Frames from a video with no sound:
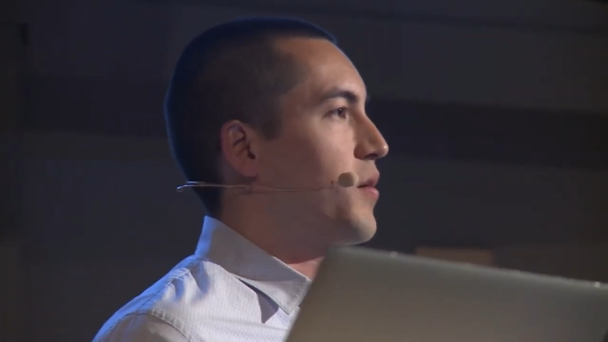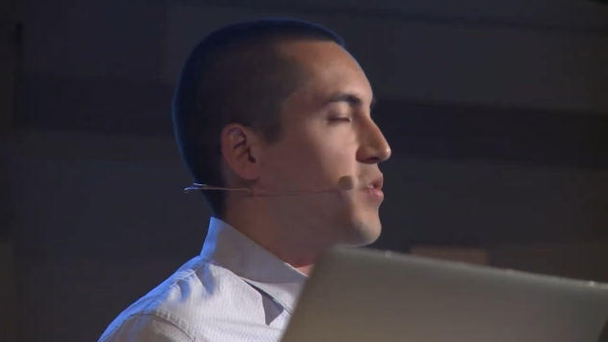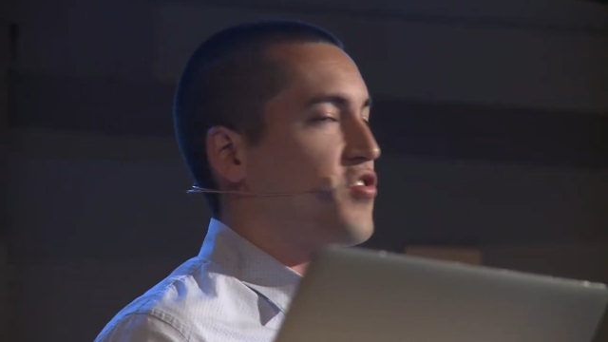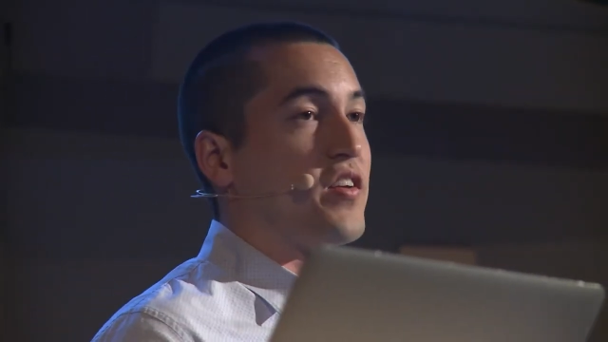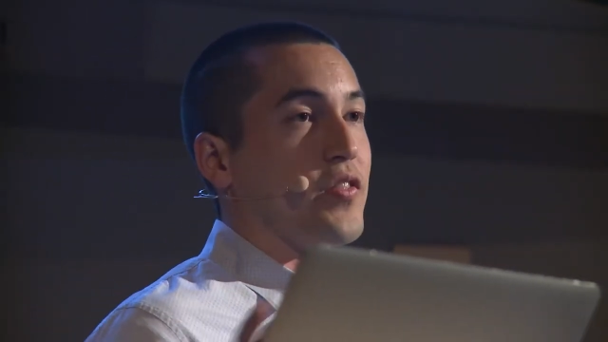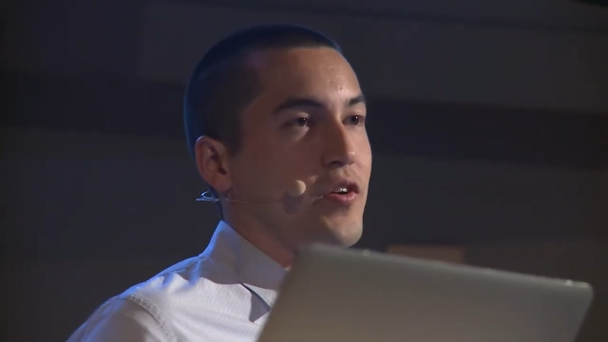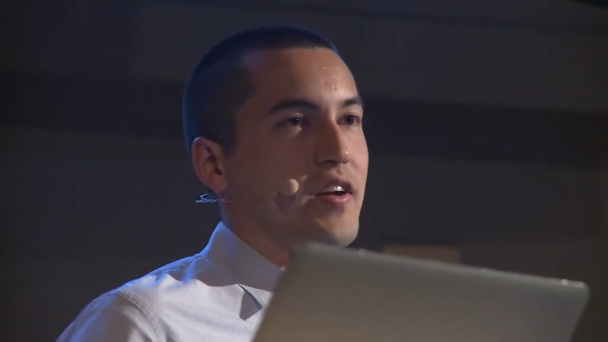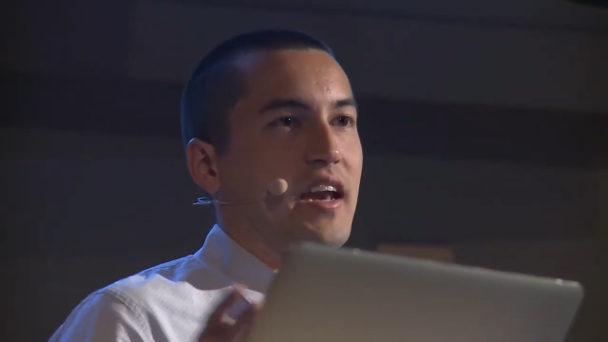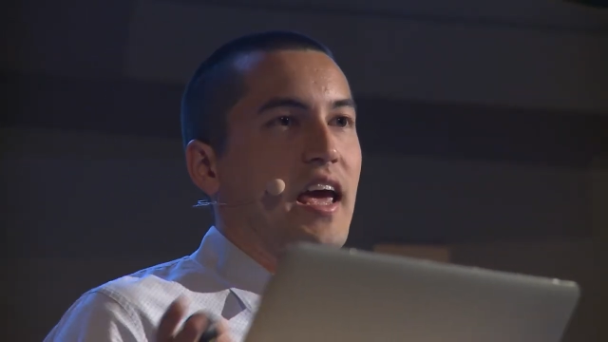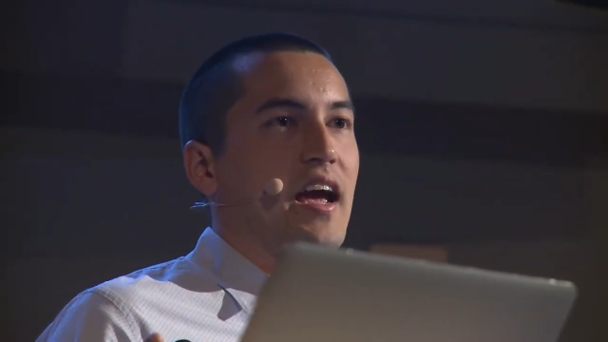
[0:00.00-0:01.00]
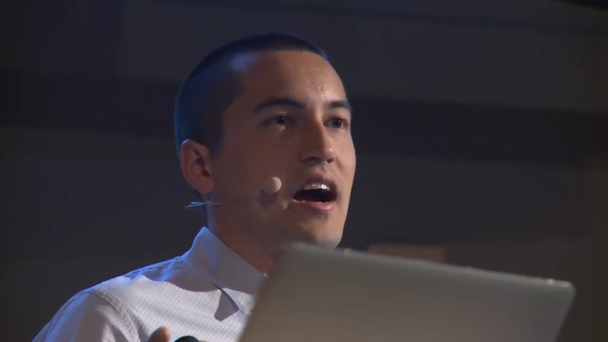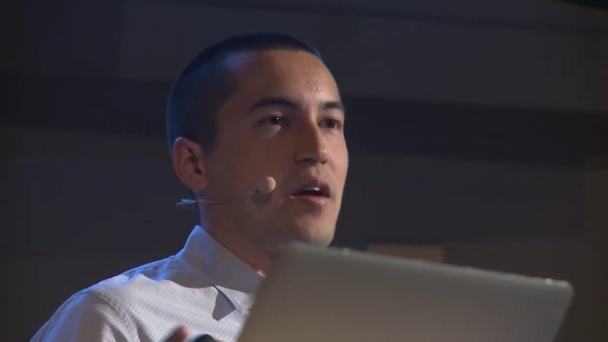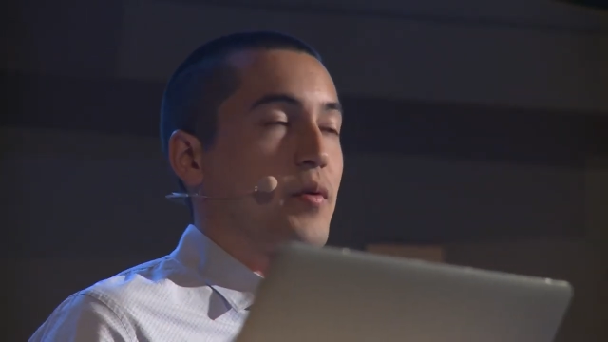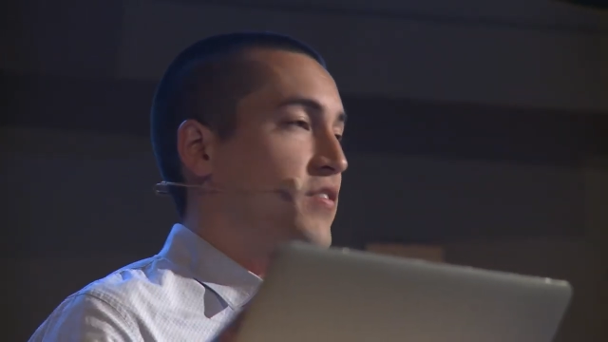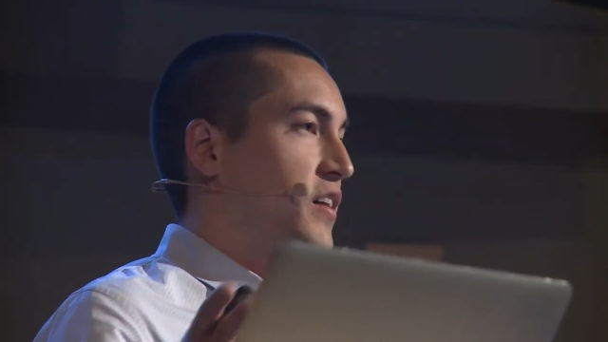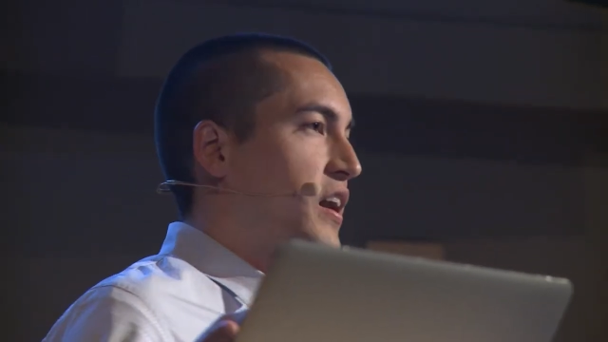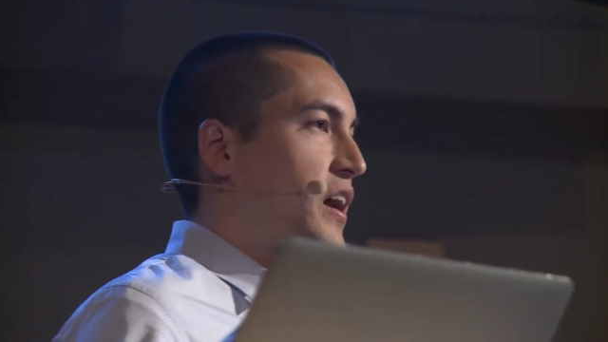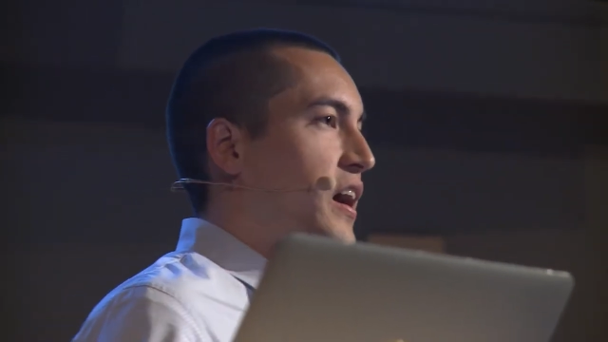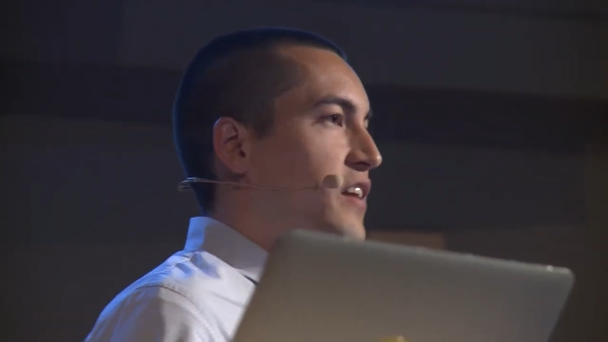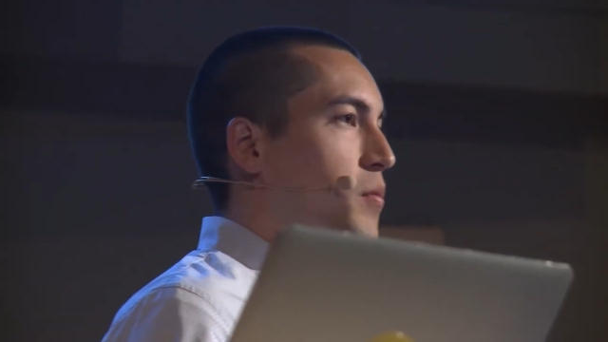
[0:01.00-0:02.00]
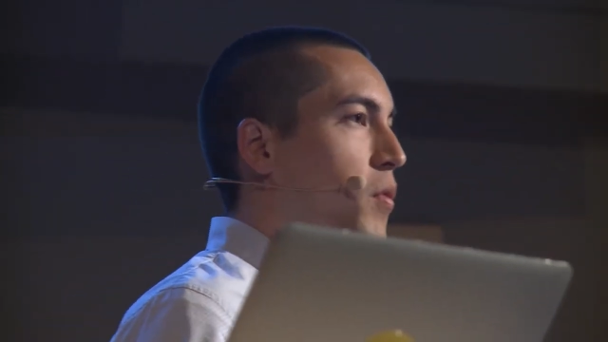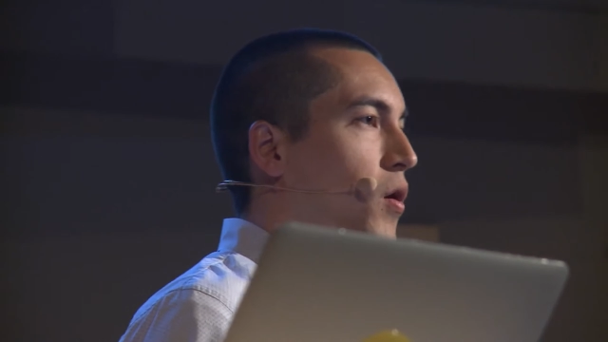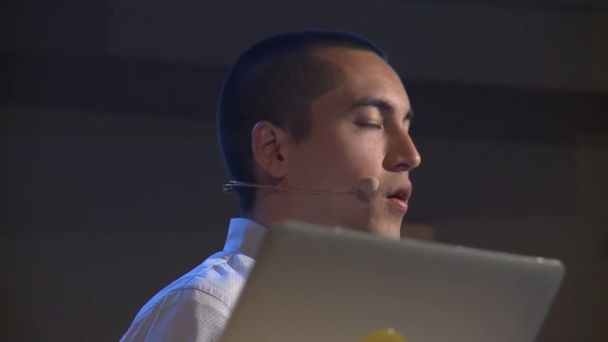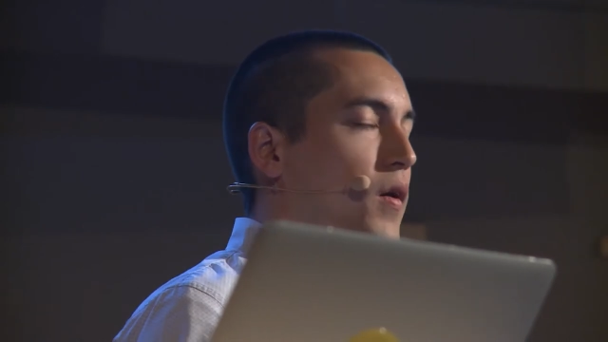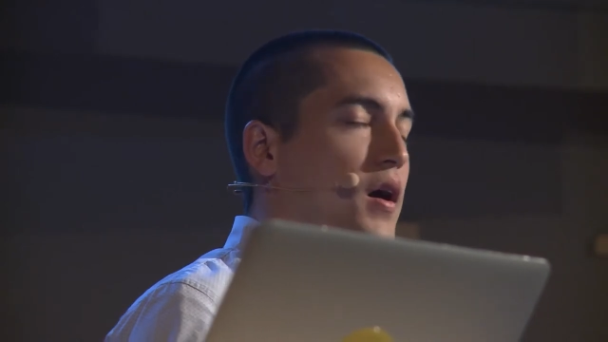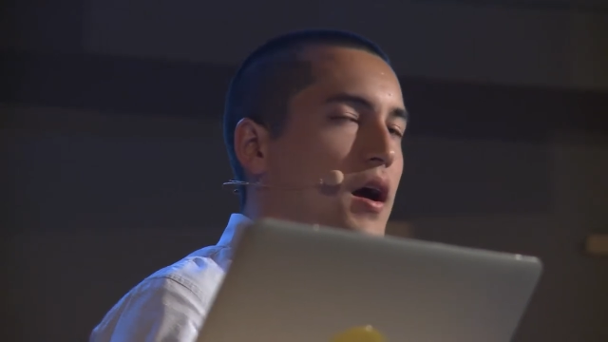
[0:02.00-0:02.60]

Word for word: machine learning and AI, and we have .ai tomorrow,